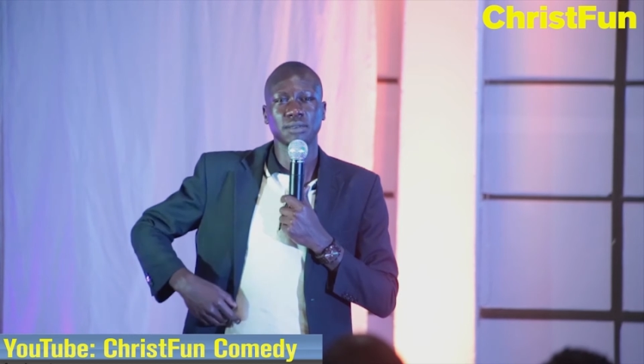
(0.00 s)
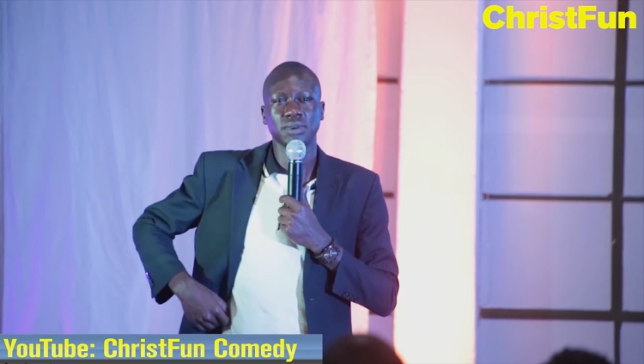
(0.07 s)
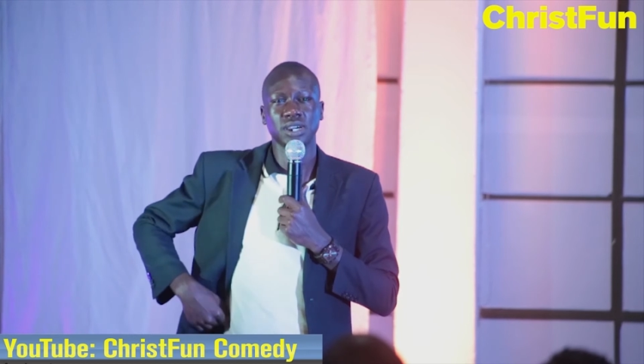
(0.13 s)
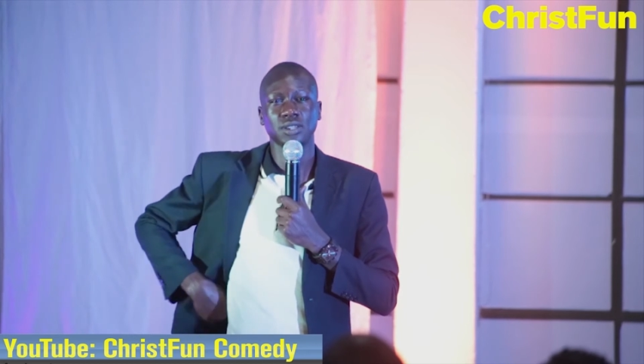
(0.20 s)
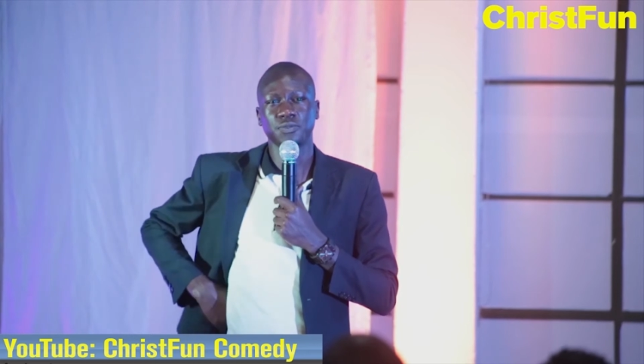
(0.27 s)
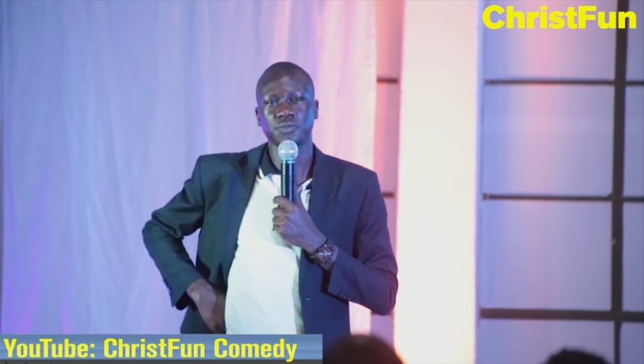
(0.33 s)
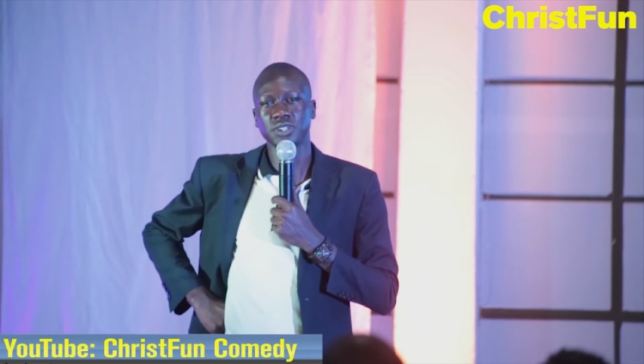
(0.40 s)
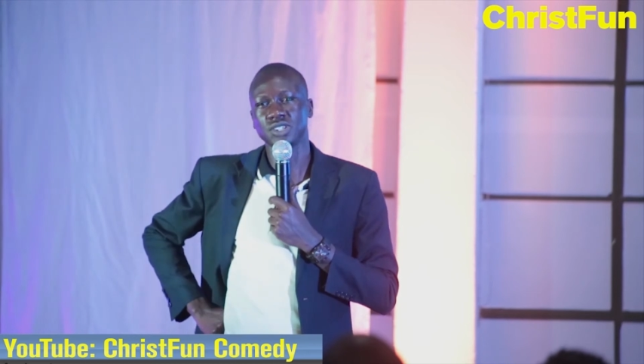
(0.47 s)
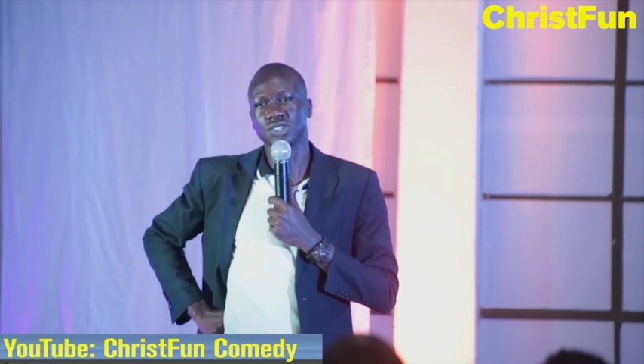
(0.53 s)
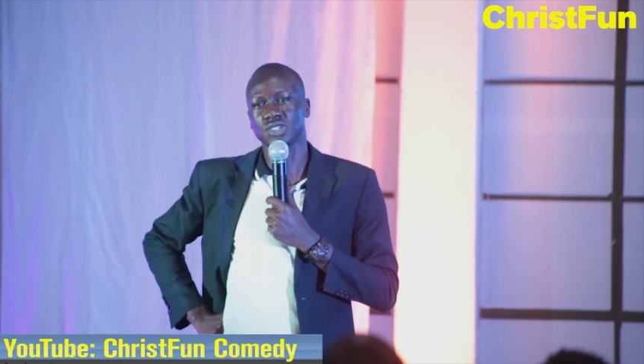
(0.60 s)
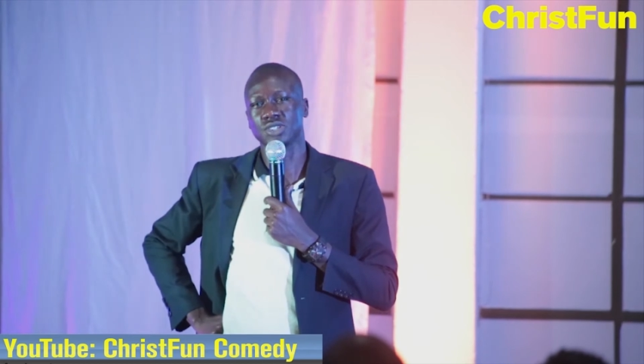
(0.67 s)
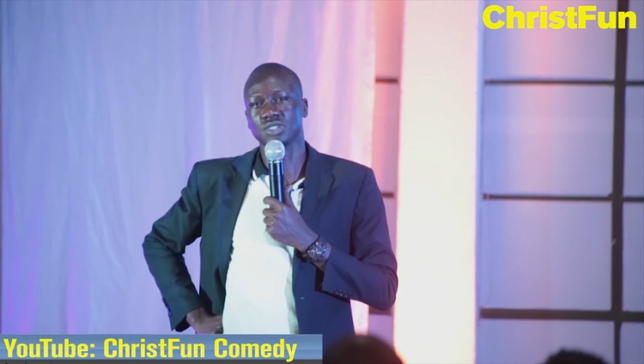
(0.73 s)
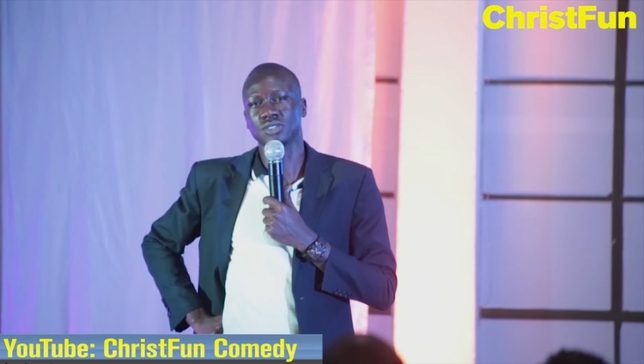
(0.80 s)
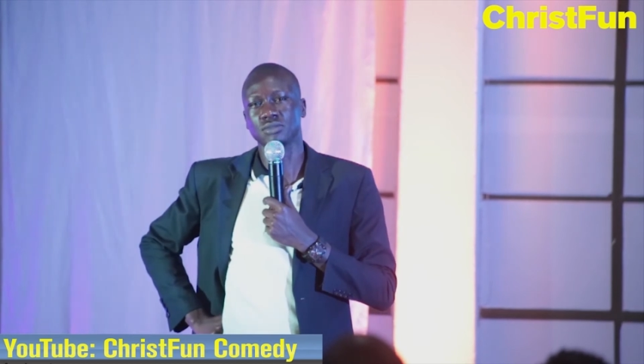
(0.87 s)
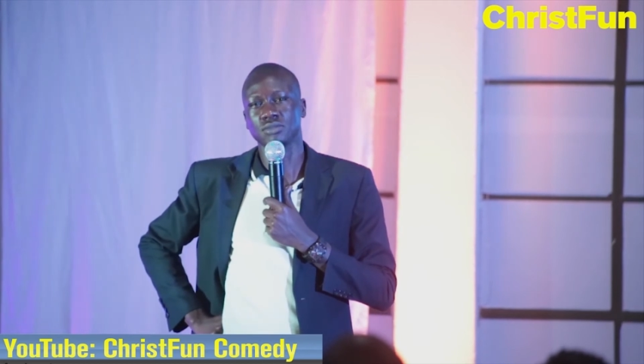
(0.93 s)
came and
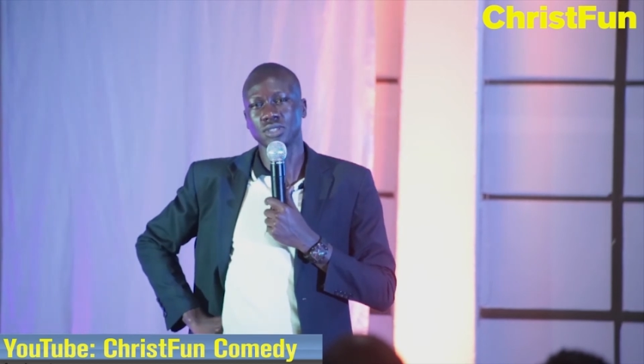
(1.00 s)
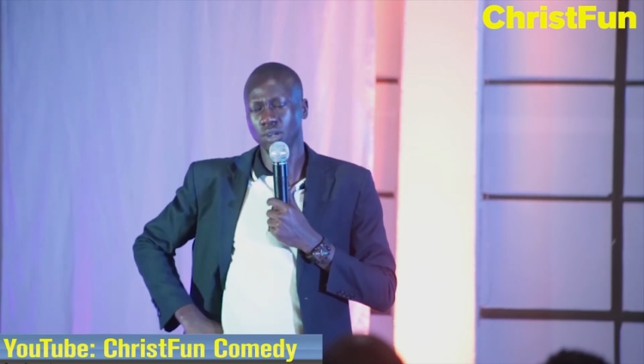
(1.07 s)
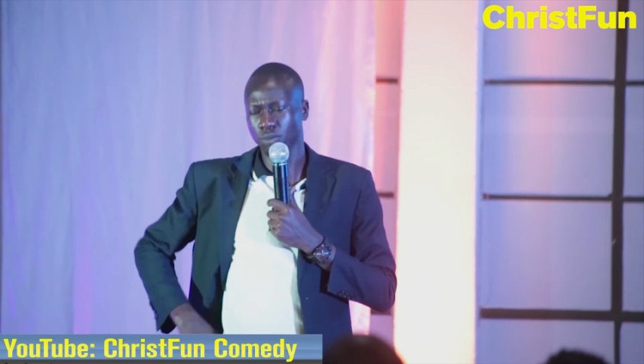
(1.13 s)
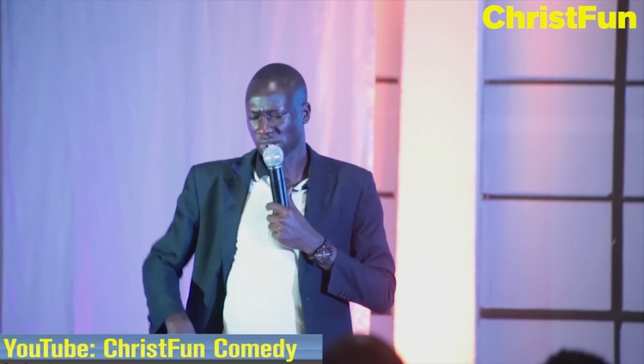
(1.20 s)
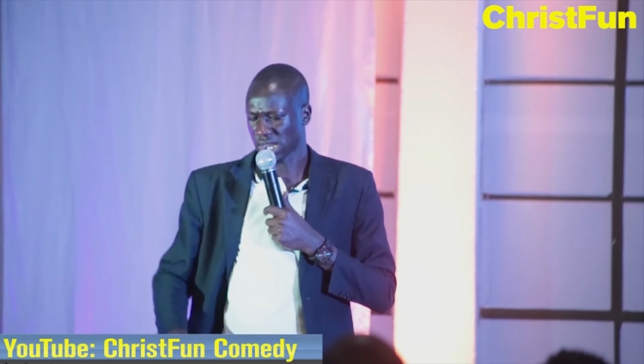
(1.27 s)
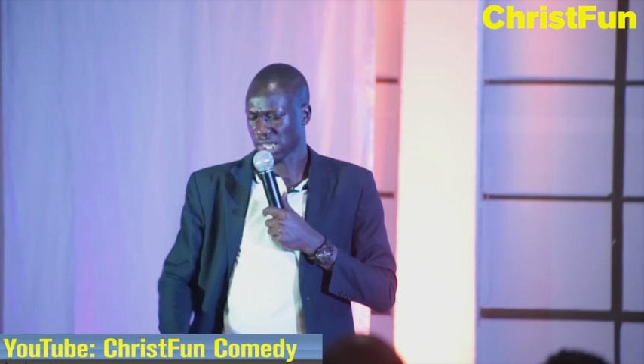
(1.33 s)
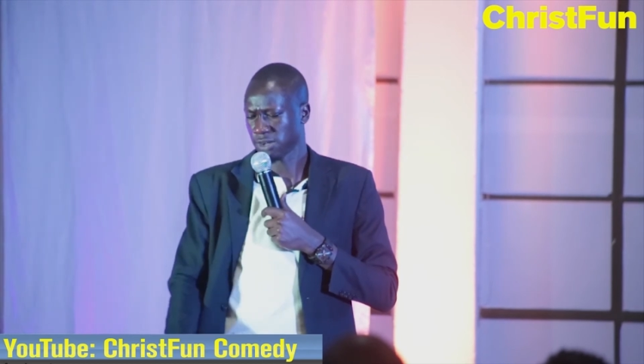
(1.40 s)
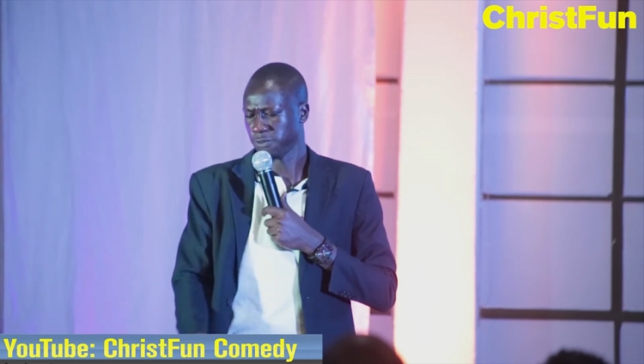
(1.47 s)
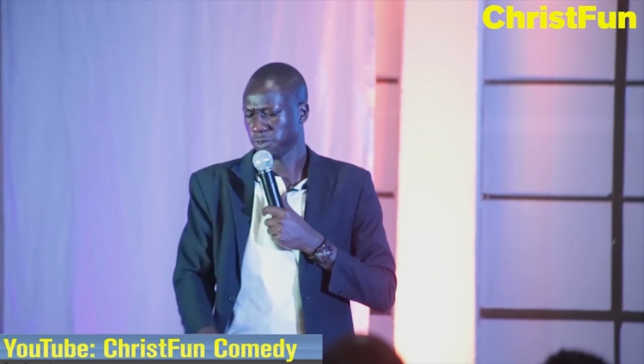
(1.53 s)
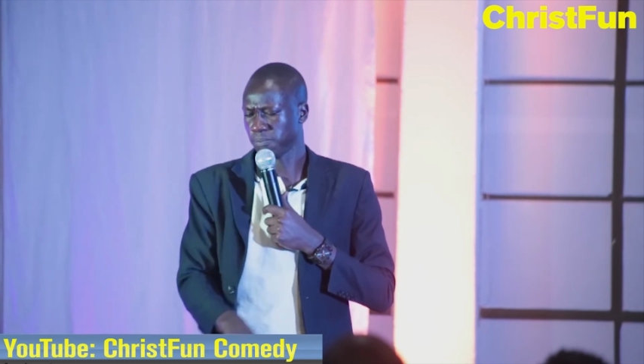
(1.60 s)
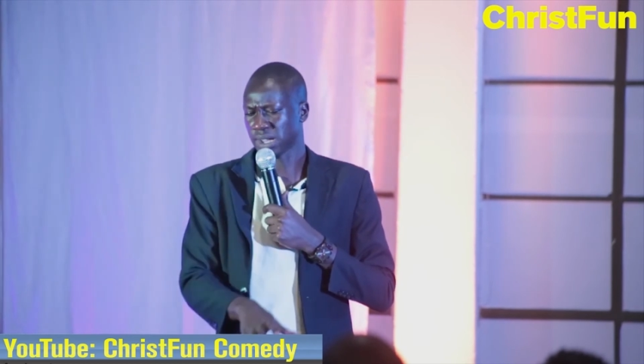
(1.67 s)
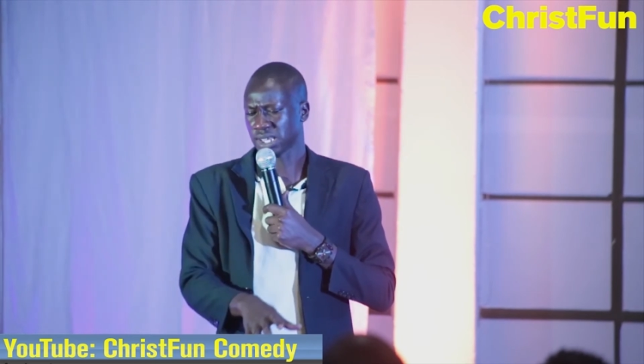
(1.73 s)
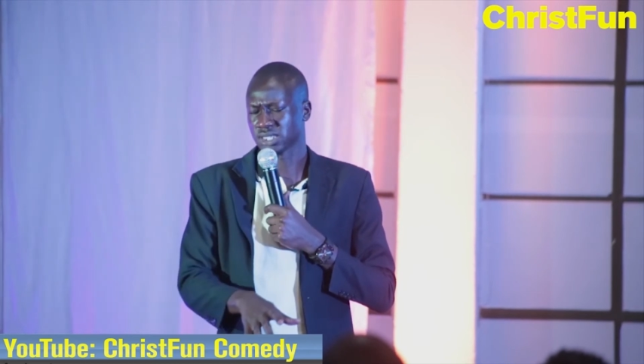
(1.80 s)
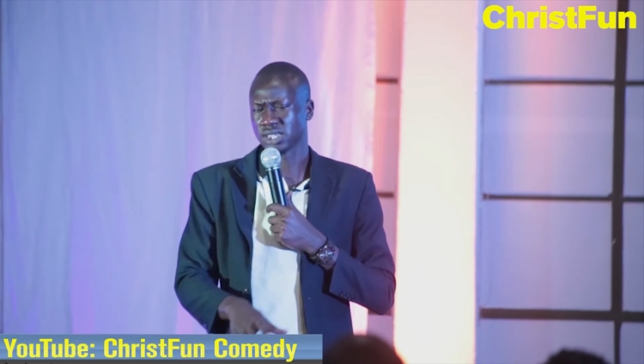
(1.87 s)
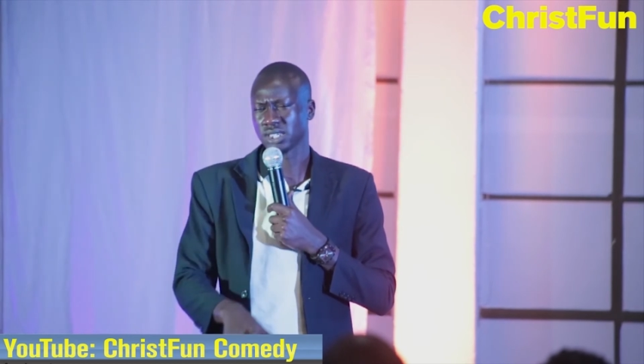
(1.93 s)
finished. There were like 4
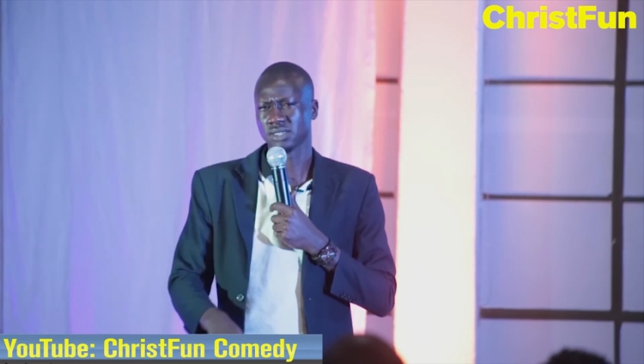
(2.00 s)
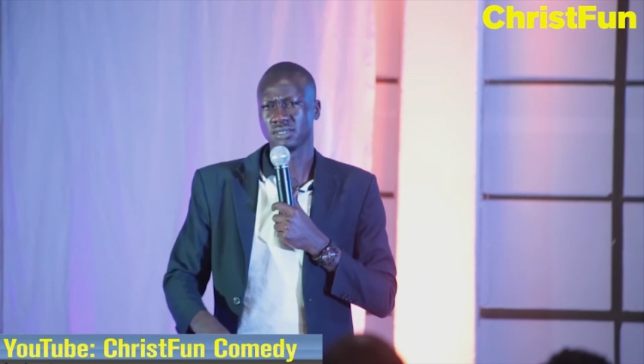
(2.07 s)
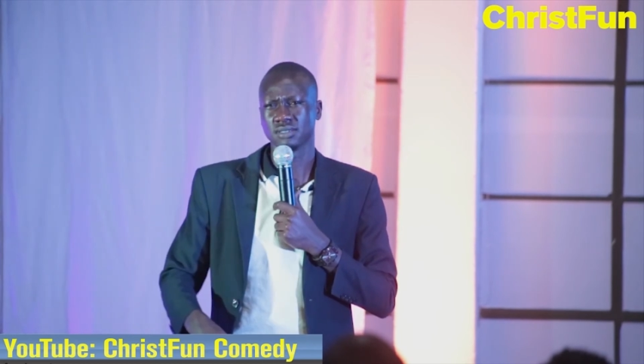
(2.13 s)
baskets.